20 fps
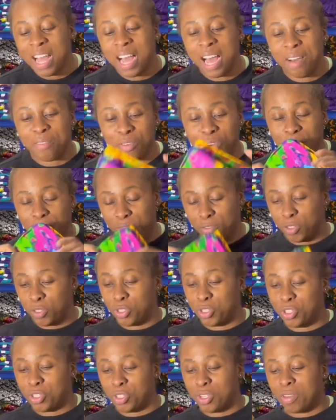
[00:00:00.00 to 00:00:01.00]
I've got a photo
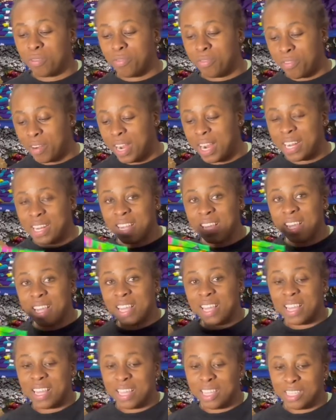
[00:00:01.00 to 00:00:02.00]
shoot on Friday.
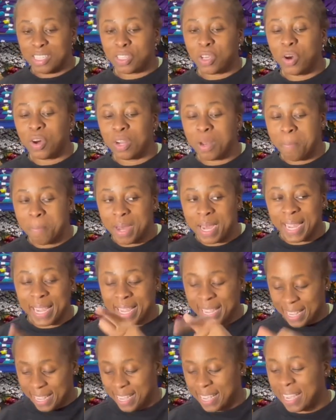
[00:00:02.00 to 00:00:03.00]
It is on my